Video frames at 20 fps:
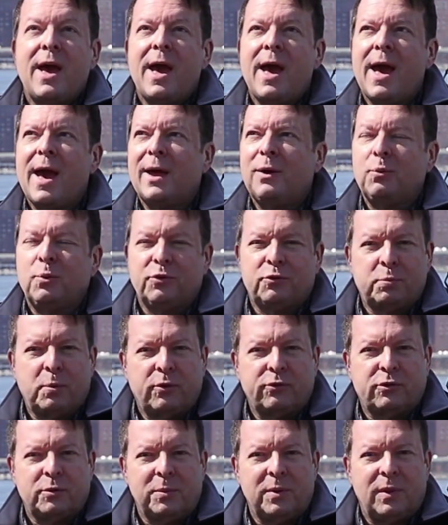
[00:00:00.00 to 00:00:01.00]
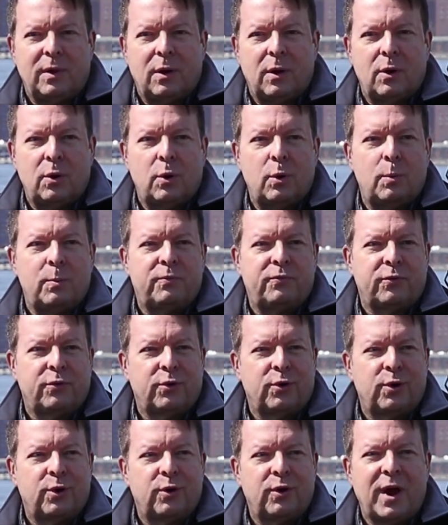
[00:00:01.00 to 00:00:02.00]
and was supposed to be the home
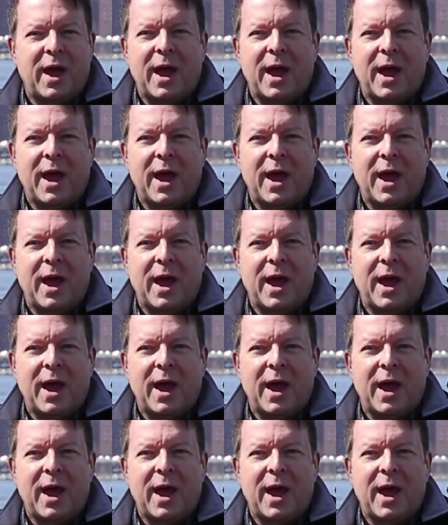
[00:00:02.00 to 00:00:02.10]
for